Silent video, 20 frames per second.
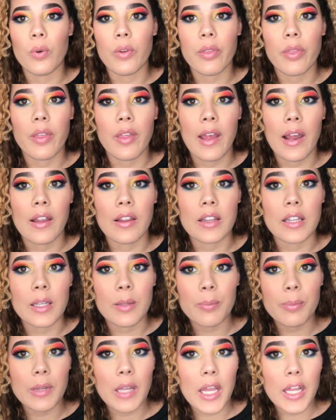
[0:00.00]
with that
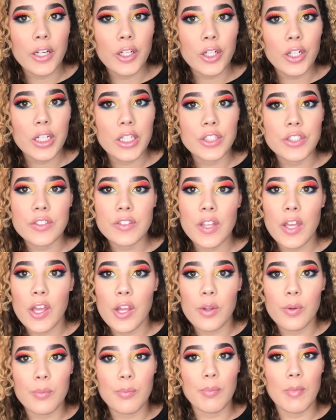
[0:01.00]
lip liner, it just
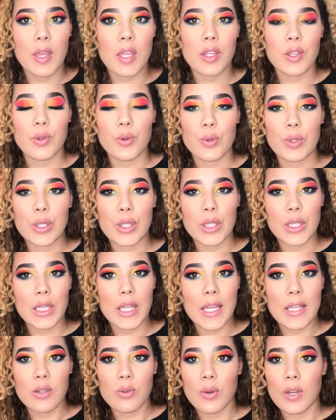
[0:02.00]
helped make you look
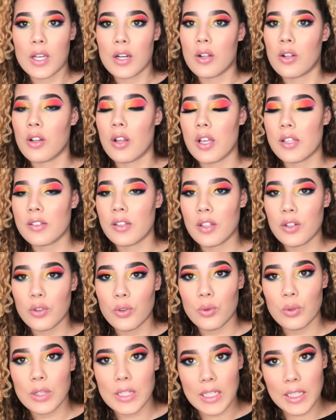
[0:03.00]
like you got a glossy
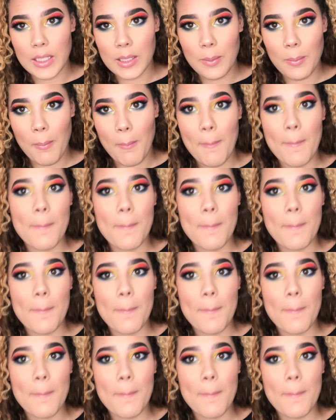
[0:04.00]
new lip,